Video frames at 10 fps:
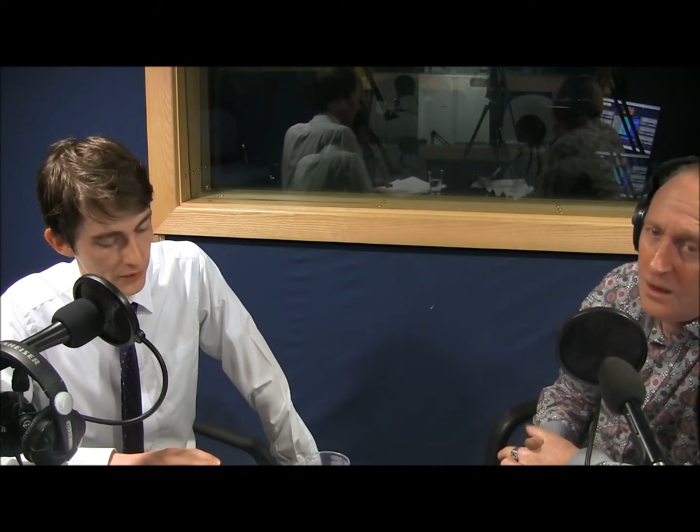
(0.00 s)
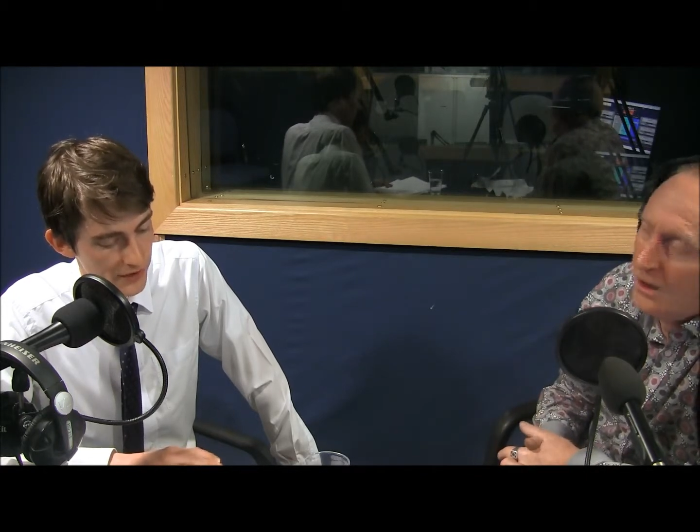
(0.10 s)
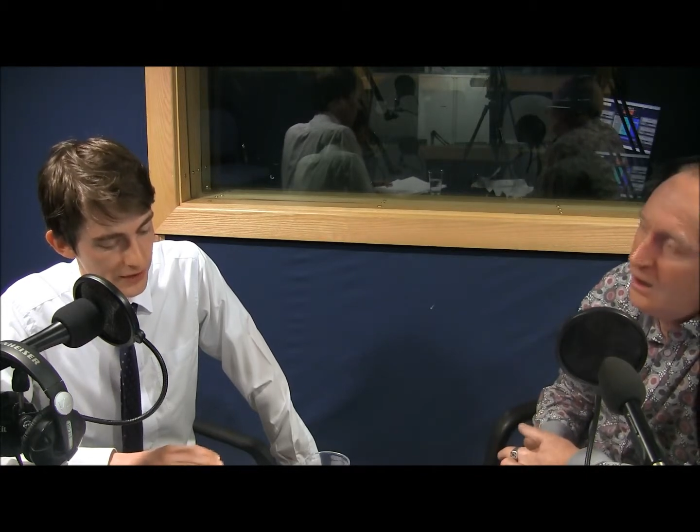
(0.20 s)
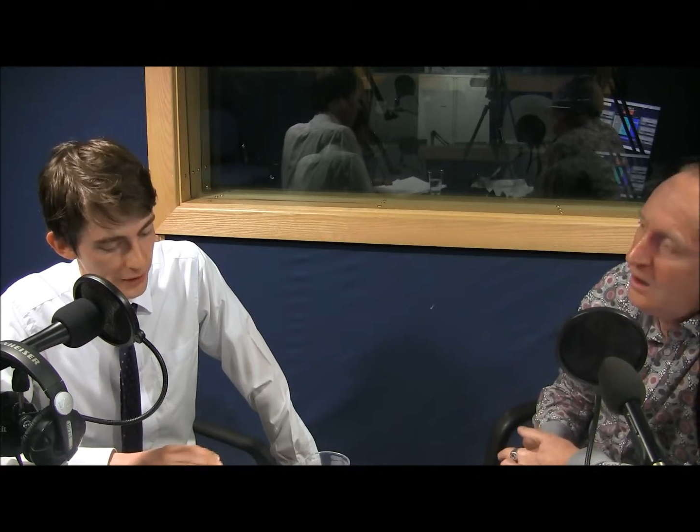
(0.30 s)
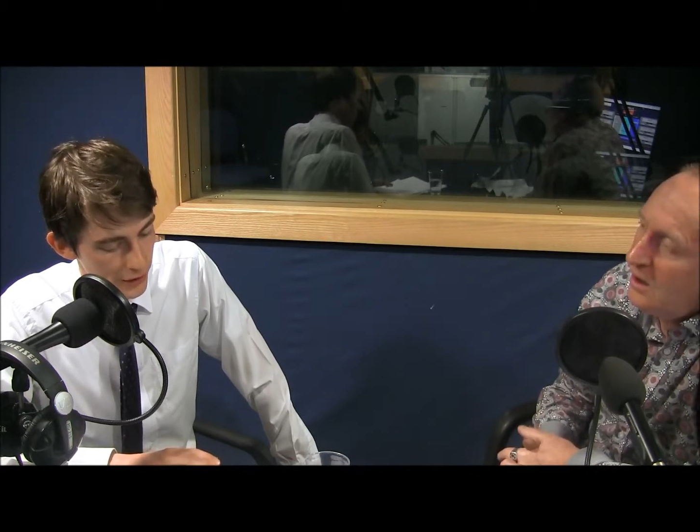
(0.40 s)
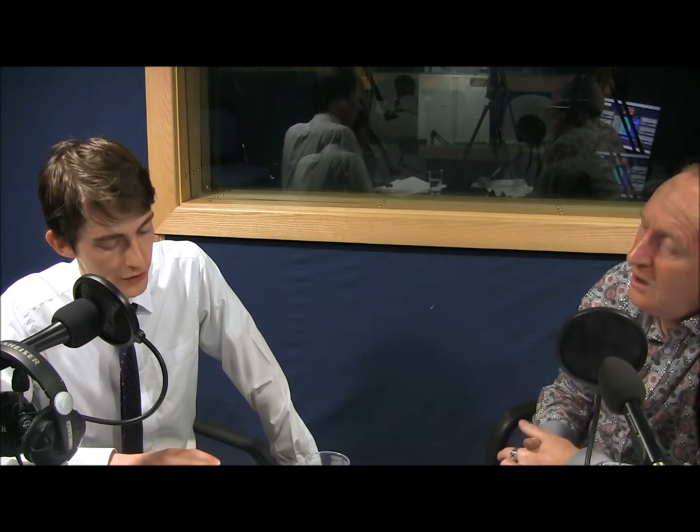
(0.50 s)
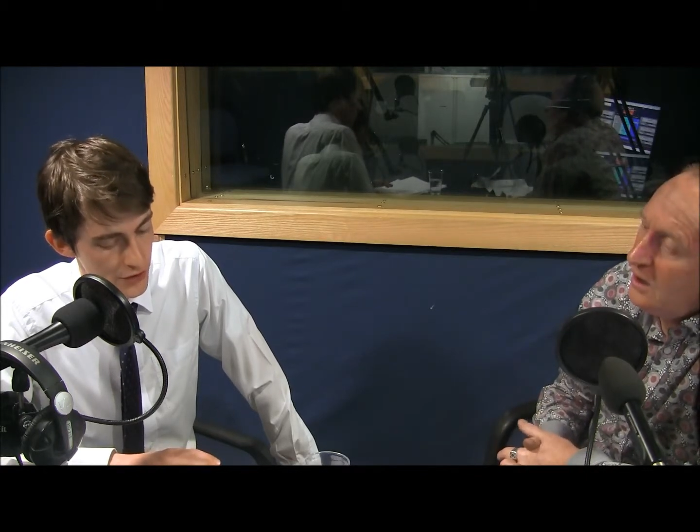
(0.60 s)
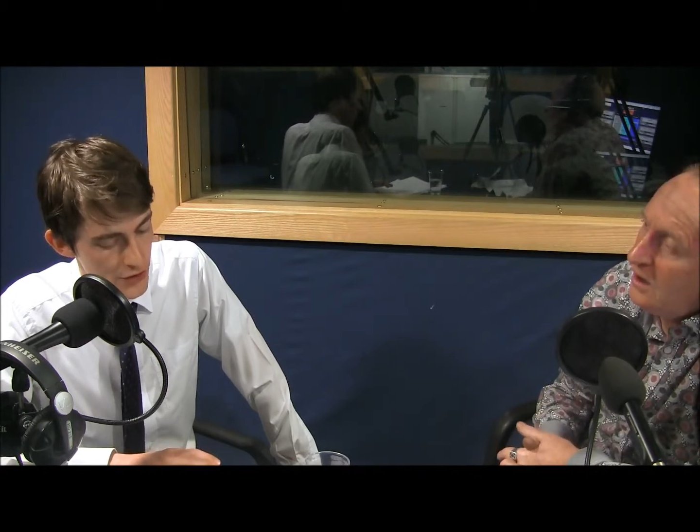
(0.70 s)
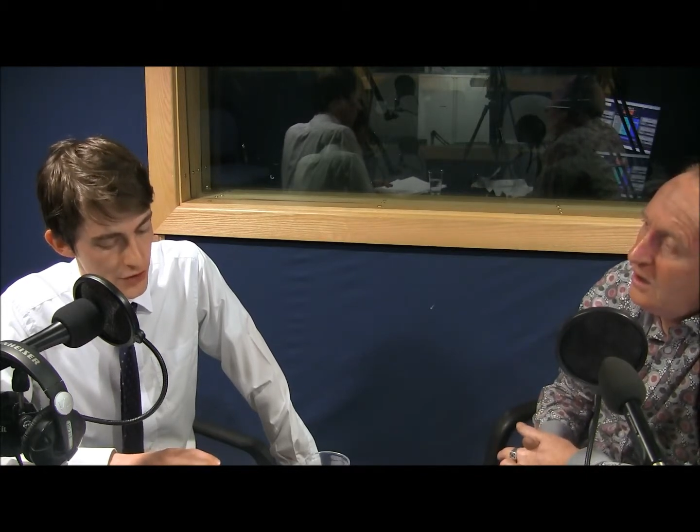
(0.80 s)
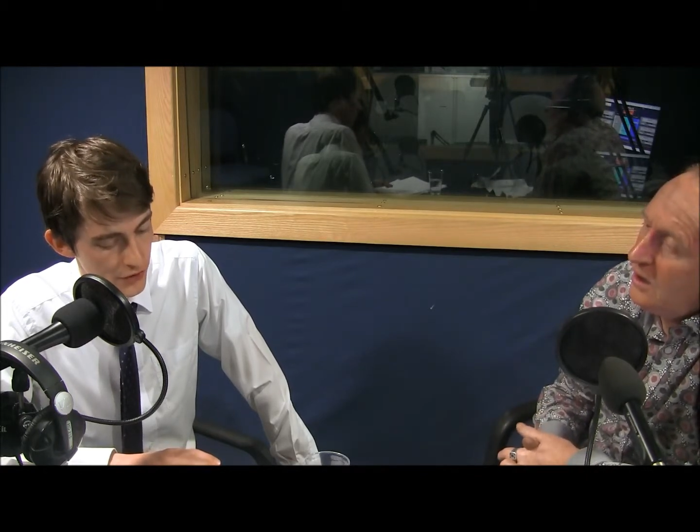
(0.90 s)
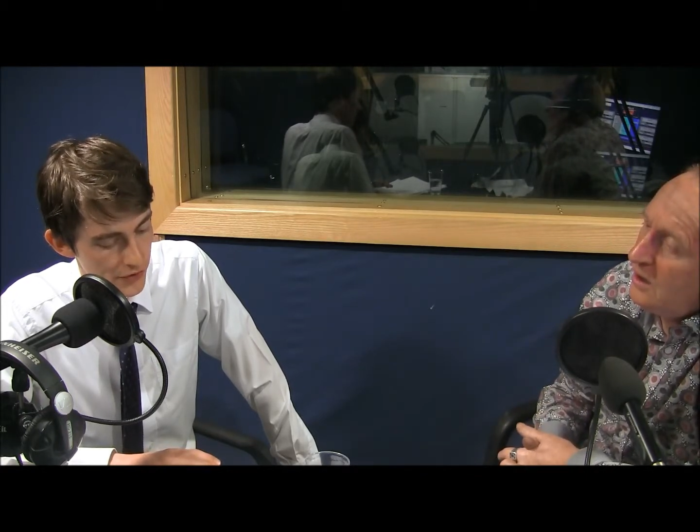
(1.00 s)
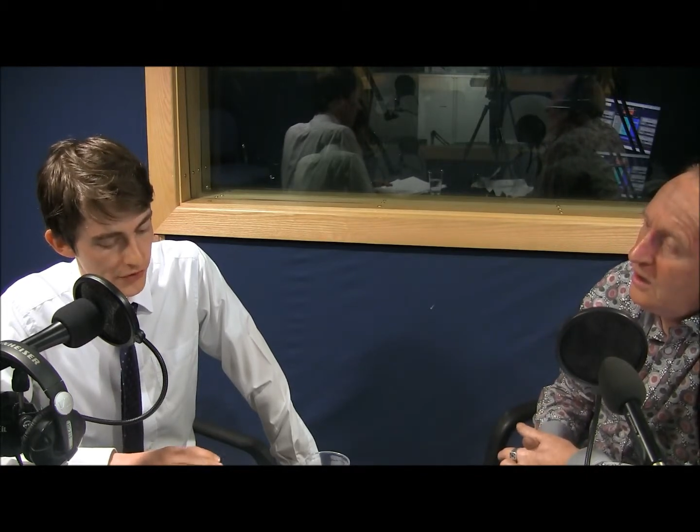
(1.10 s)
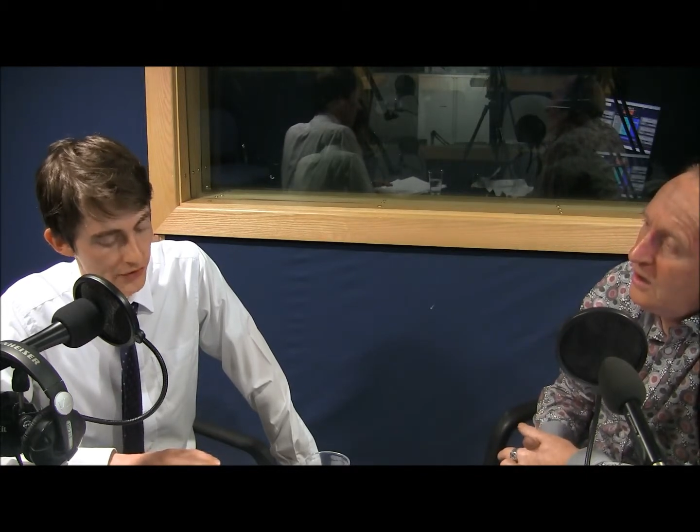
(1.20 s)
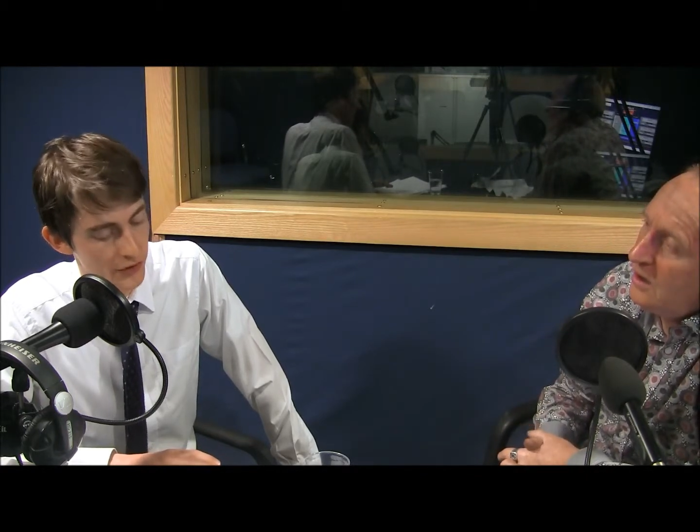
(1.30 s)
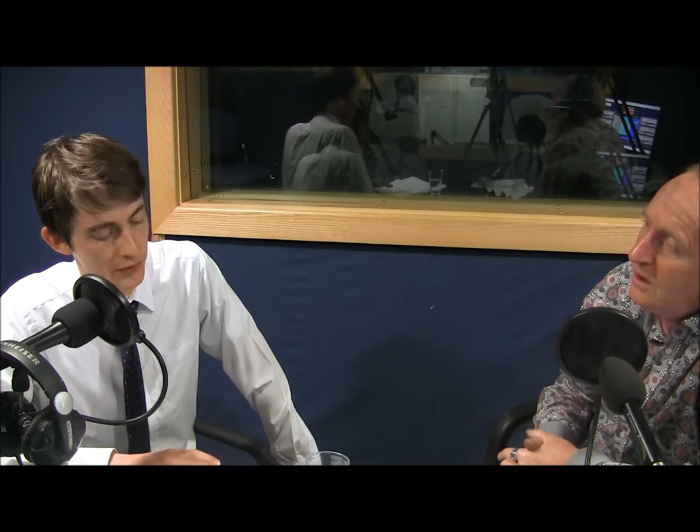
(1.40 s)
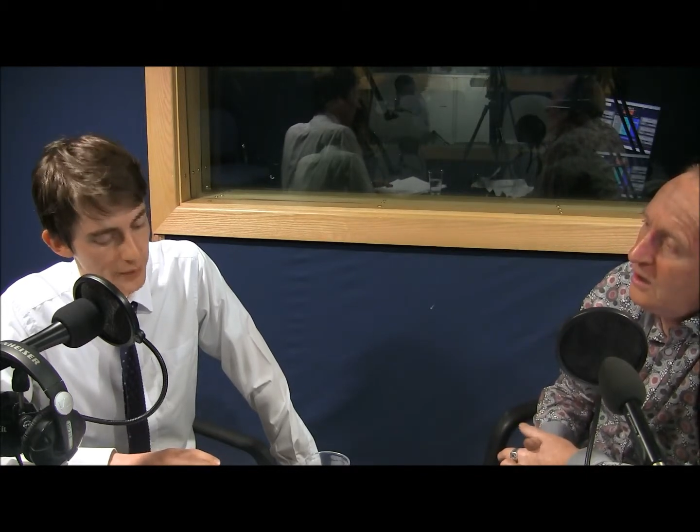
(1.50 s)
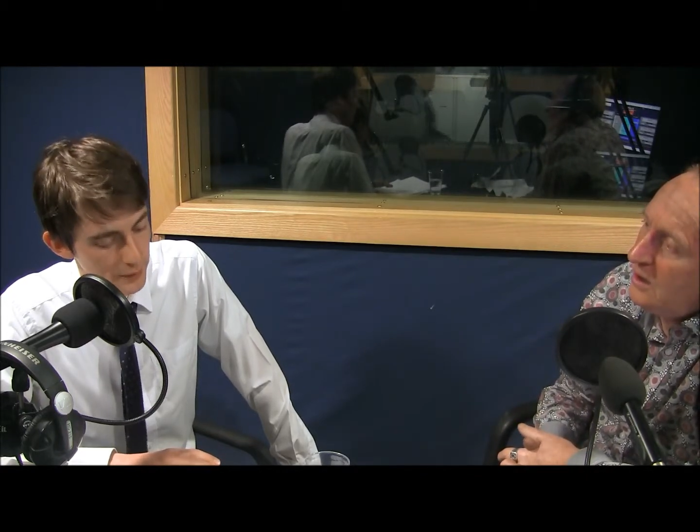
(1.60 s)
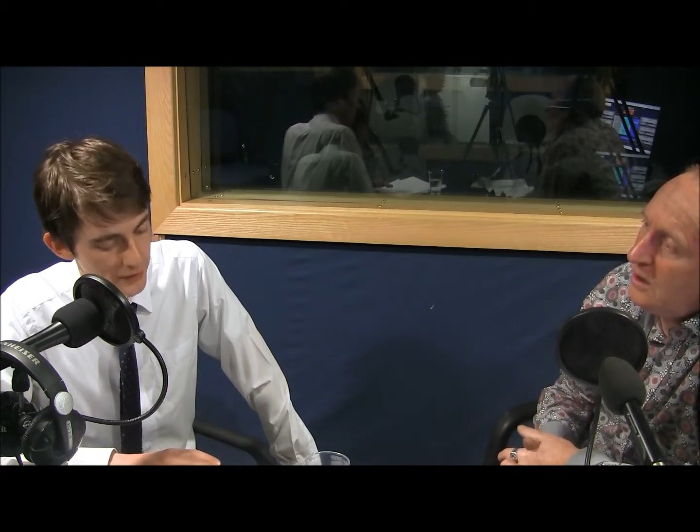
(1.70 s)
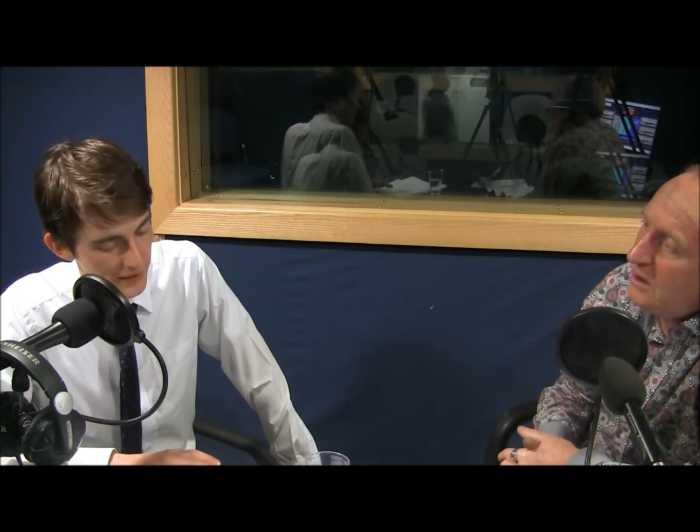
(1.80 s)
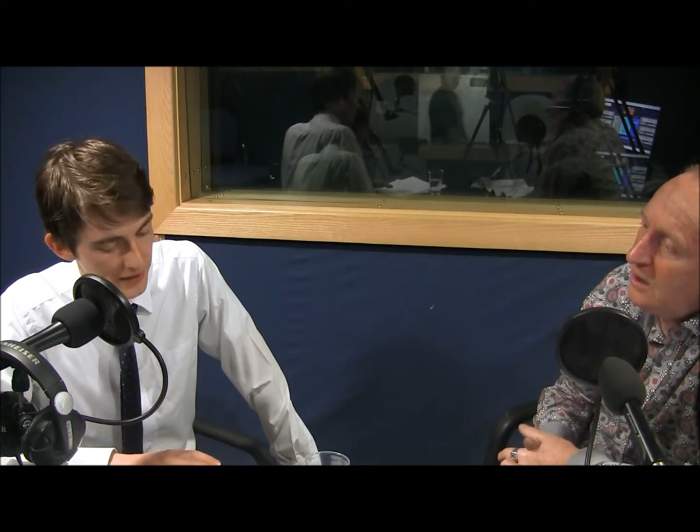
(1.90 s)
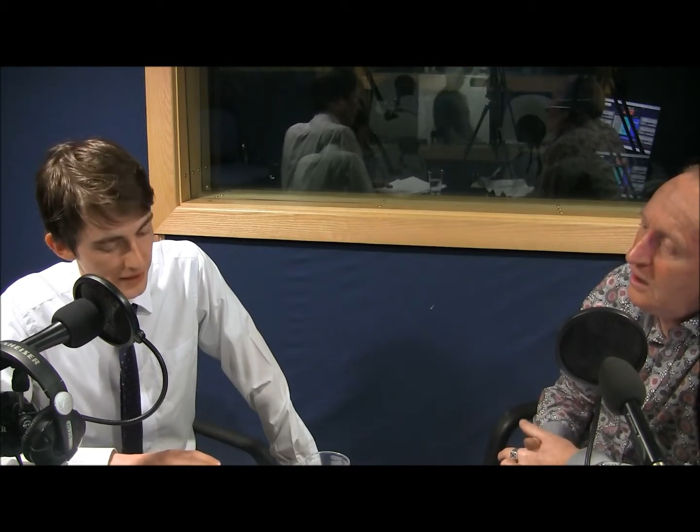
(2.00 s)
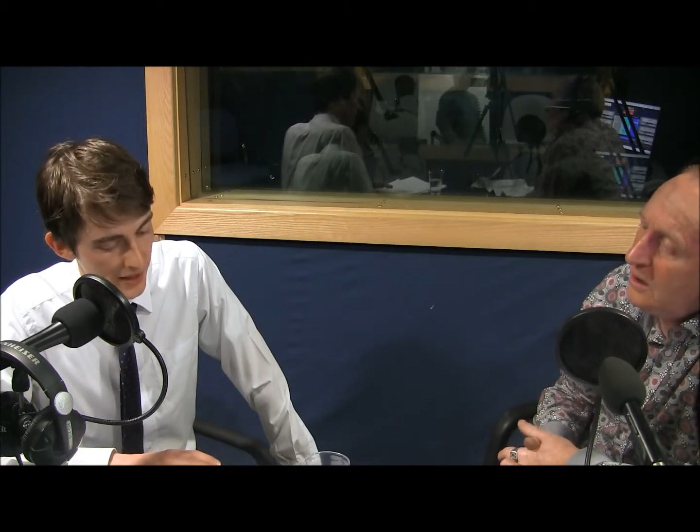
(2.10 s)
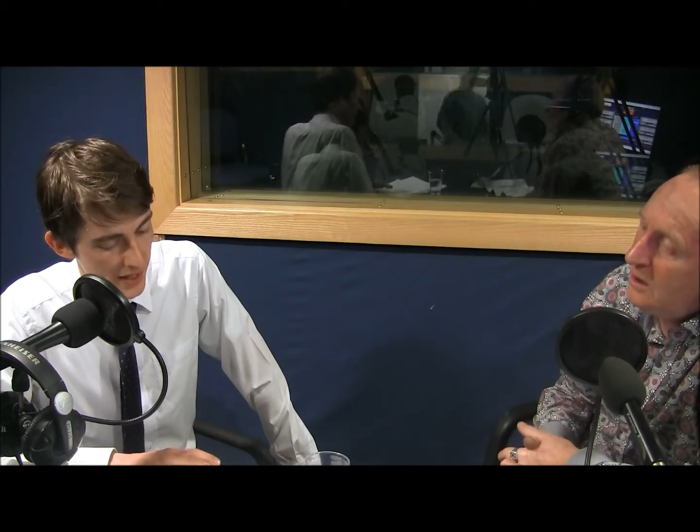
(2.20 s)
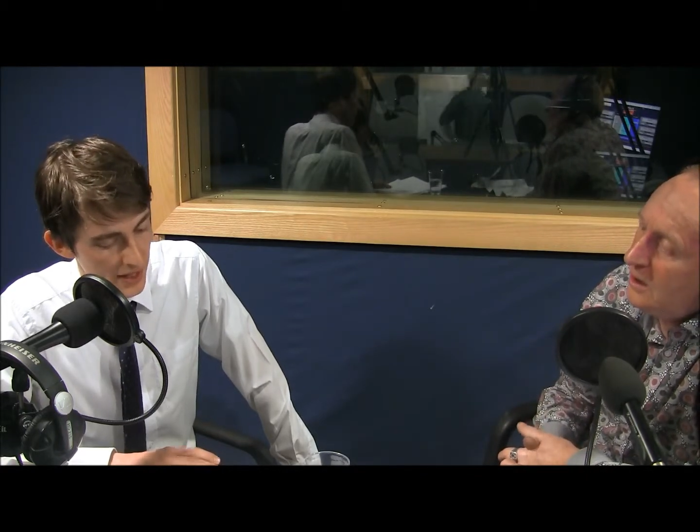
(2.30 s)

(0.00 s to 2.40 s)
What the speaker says: where they encourage students and young people in